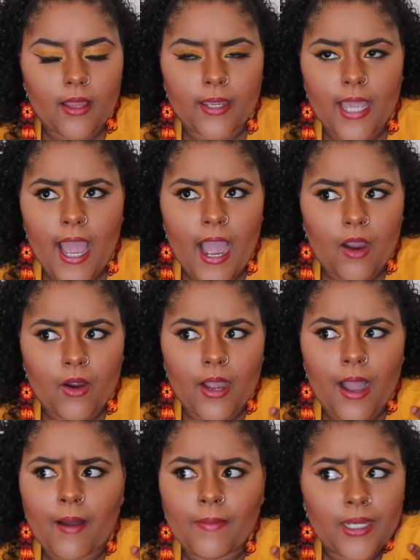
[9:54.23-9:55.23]
Like how
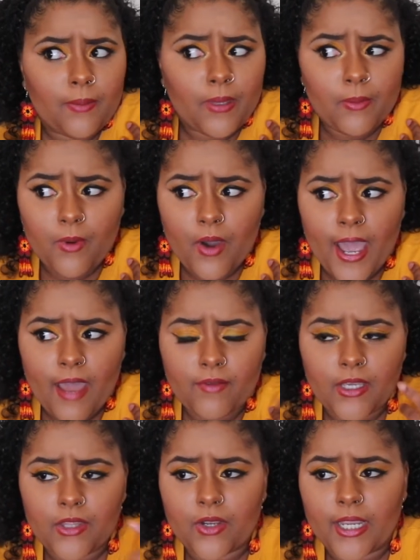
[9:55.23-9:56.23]
are, how many people
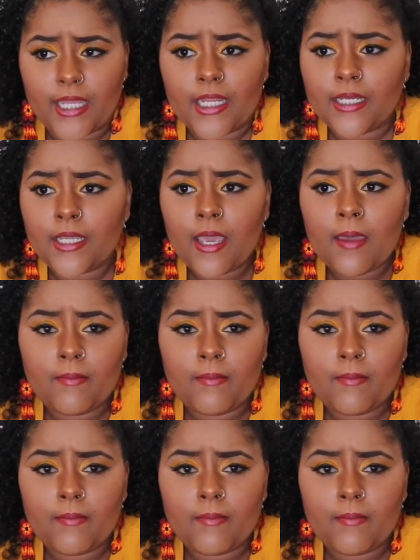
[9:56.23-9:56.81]
have either hidden